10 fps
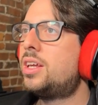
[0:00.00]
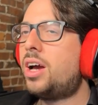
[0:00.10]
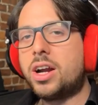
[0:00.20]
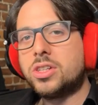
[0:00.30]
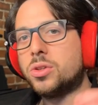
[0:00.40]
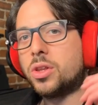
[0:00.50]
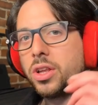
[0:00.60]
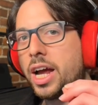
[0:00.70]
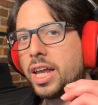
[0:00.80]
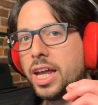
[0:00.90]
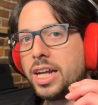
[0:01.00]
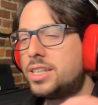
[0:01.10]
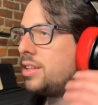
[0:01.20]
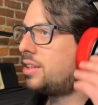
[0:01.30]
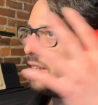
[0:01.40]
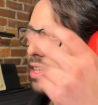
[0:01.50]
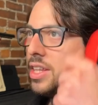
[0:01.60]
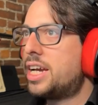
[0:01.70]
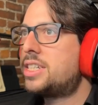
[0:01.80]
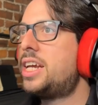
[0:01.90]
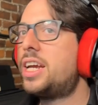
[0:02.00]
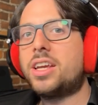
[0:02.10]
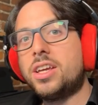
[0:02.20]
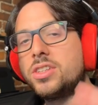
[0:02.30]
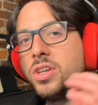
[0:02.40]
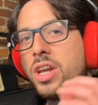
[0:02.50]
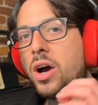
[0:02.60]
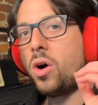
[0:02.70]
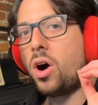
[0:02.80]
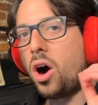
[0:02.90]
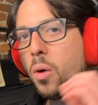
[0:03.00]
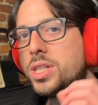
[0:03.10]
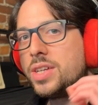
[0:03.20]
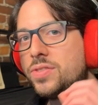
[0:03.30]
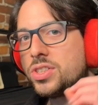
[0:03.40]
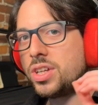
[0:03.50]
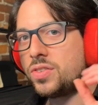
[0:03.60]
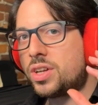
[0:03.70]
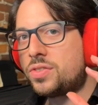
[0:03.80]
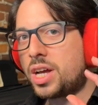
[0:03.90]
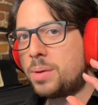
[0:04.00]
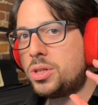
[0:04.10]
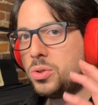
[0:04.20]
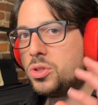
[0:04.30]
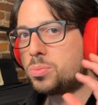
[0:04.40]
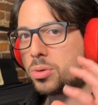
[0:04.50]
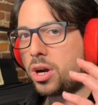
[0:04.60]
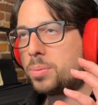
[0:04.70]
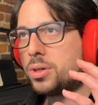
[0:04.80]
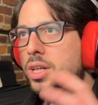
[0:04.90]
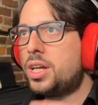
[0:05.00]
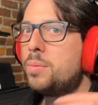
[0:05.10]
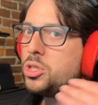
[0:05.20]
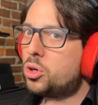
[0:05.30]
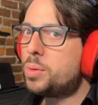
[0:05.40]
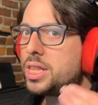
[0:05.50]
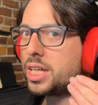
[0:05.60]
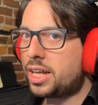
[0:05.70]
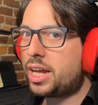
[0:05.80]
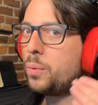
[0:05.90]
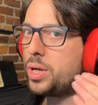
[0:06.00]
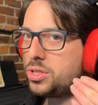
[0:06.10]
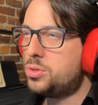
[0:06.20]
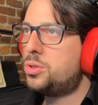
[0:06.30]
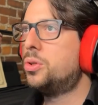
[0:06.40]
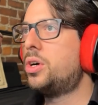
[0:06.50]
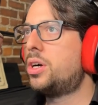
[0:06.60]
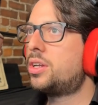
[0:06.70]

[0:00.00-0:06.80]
All right, so the client liked it, did the next take. So now always give yourself enough time to do this properly, but don't make the client wait too long.